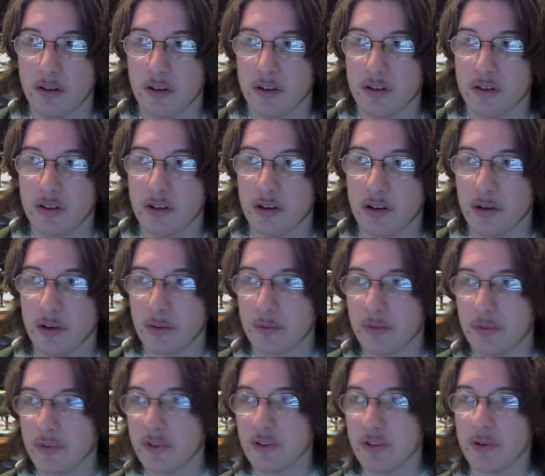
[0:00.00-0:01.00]
You know,
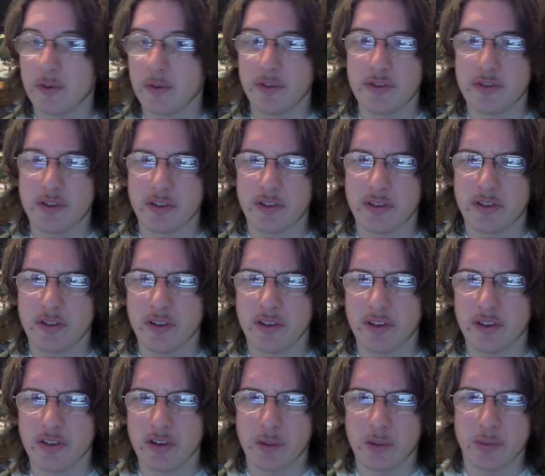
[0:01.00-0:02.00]
it was just
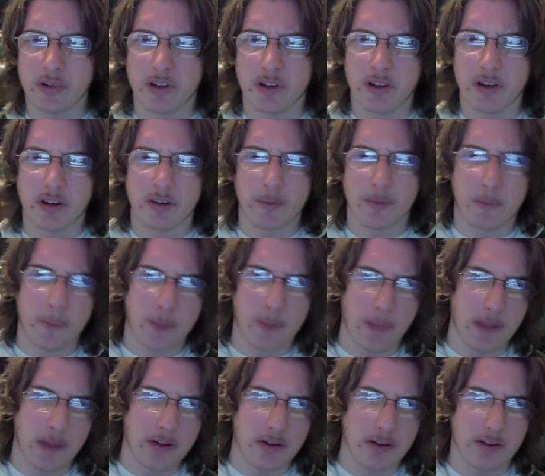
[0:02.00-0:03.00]
nothing but,
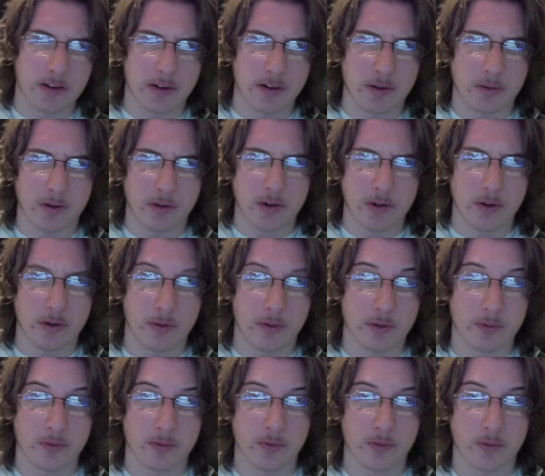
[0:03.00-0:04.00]

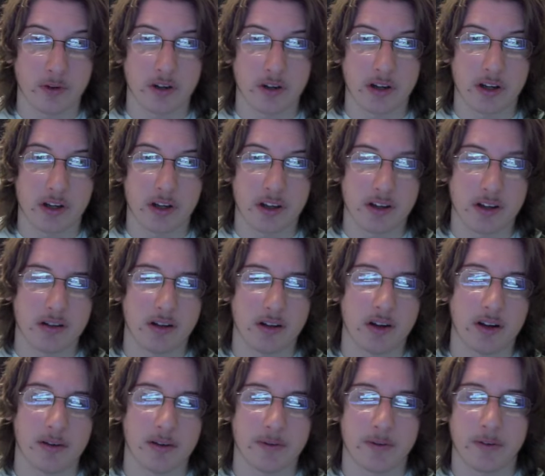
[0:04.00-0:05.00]
oh, we're gonna kill
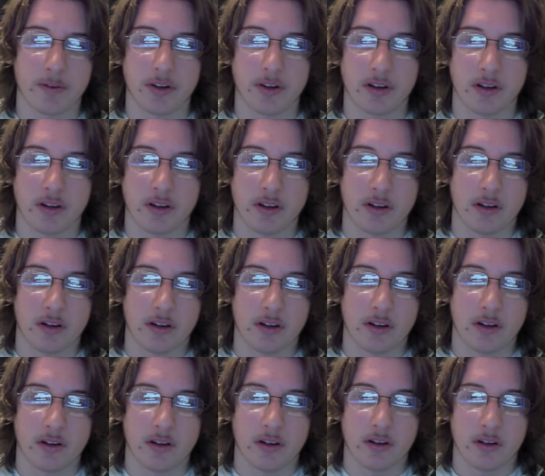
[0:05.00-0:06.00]
off
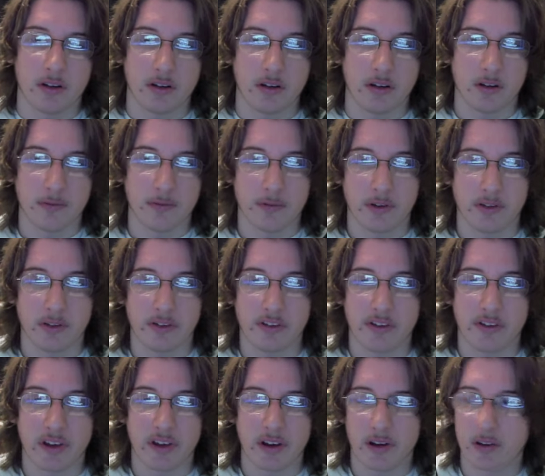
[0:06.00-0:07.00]
all these
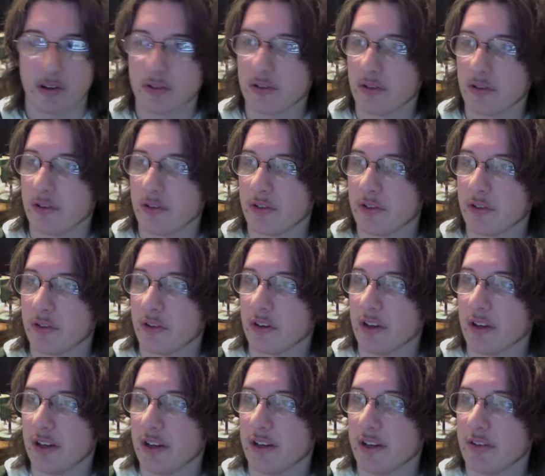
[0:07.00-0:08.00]
characters,
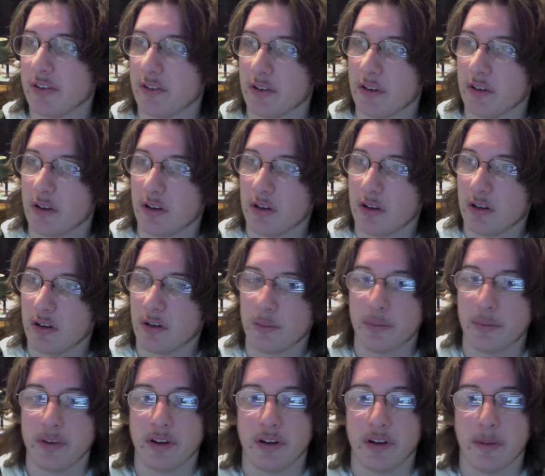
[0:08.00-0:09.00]
and
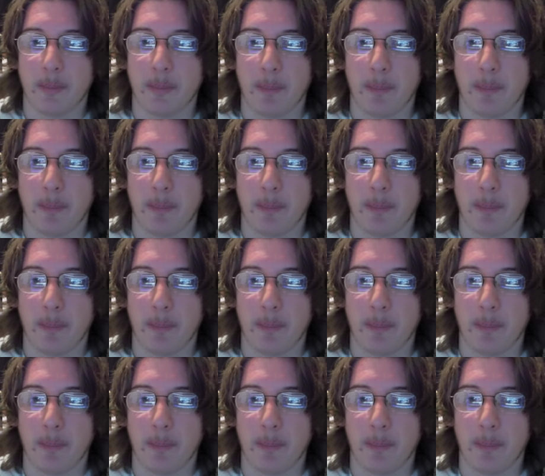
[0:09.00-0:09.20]
but